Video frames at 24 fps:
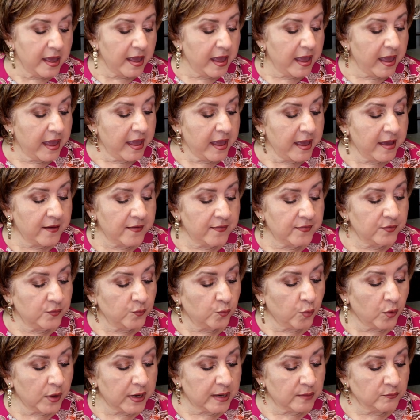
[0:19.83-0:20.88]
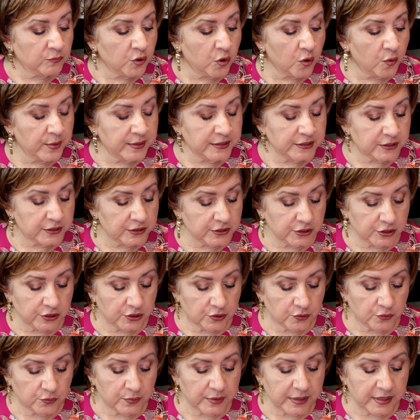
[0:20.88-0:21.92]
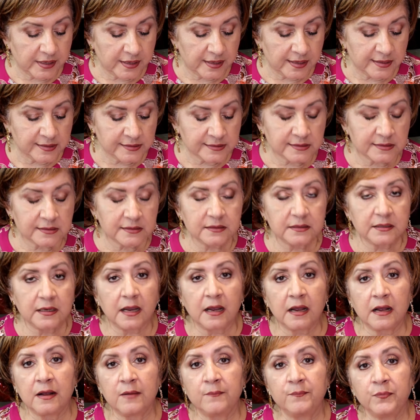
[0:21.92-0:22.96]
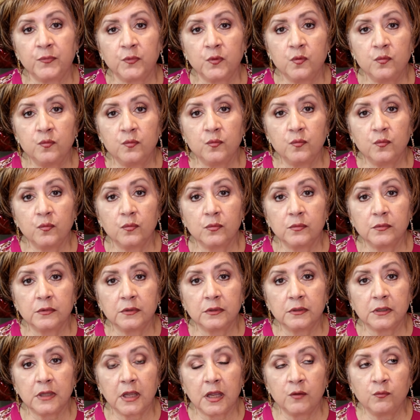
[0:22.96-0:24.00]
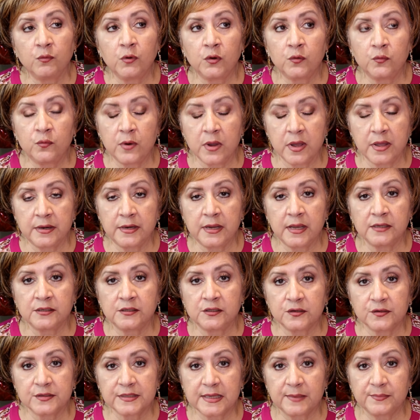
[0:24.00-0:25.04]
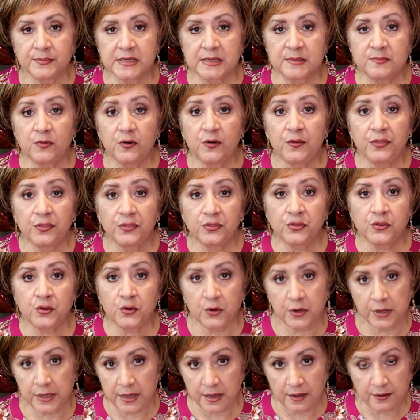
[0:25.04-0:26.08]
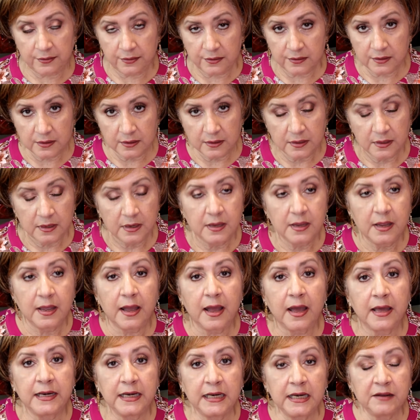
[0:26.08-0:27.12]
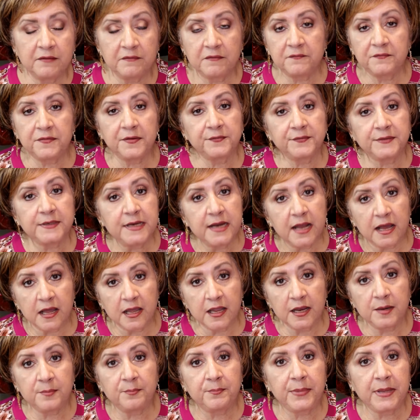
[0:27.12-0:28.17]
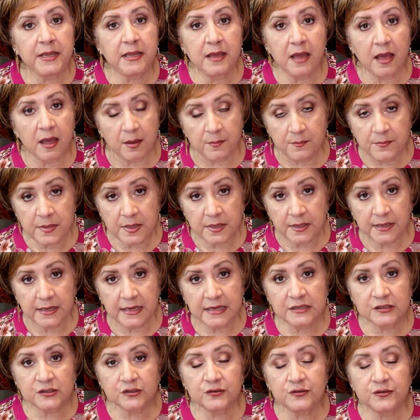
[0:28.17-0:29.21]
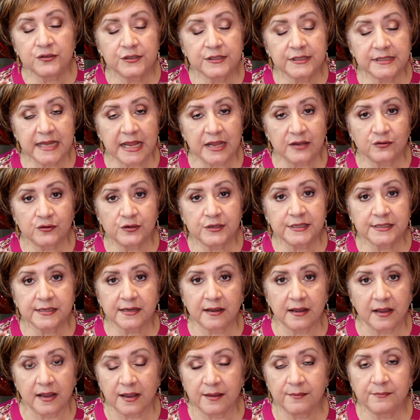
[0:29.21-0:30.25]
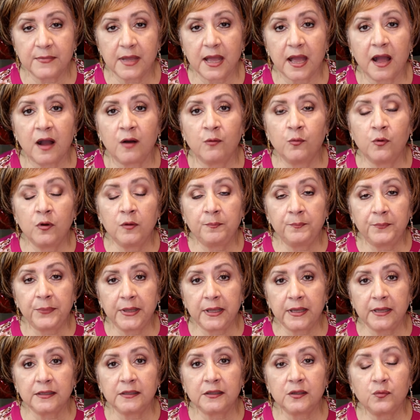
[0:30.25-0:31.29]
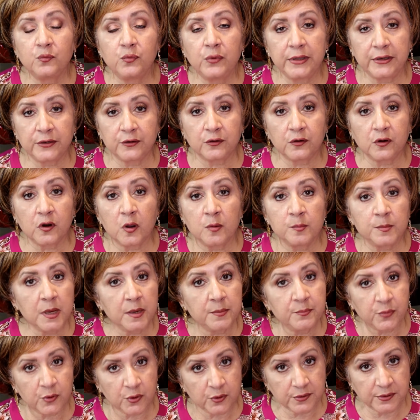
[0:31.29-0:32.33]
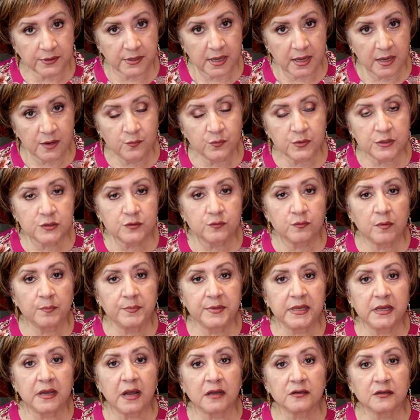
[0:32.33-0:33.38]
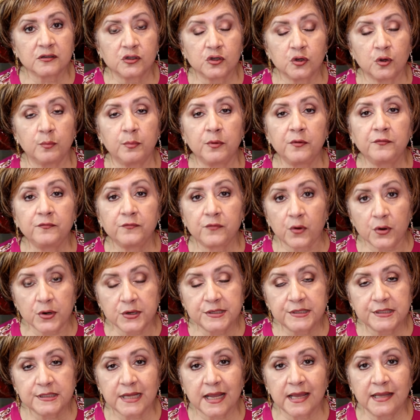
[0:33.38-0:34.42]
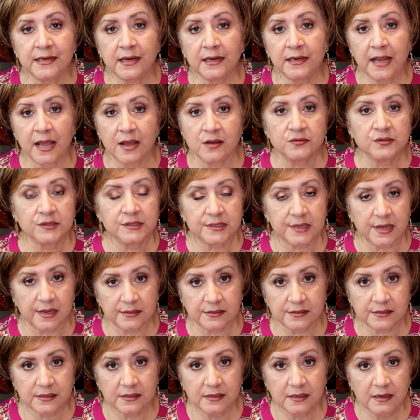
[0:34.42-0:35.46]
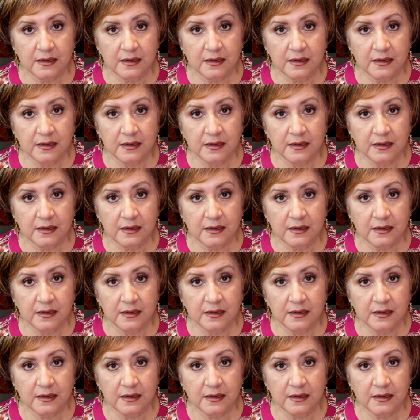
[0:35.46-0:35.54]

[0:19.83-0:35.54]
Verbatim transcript: and what I'm going to do is it will run until September 30th. At 11:59 p.m. Eastern Standard Time, I will pick the winner on my birthday, which will be October 1st, and announce it.